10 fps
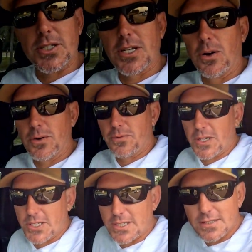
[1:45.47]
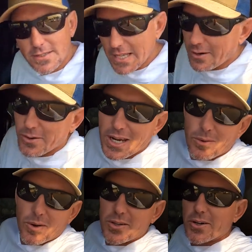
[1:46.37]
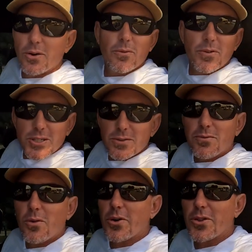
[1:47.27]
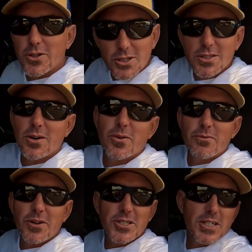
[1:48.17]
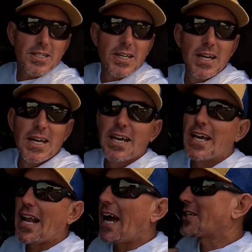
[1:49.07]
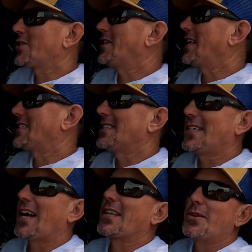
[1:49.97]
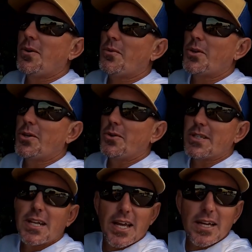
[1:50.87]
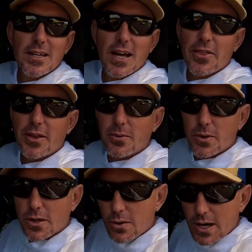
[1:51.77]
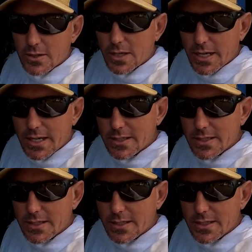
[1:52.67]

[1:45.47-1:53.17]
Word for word: just going fishing. They don't care what they're going fishing for. They're just going fishing. And actually, that's exactly what we're doing today. I think we're gonna go out and try to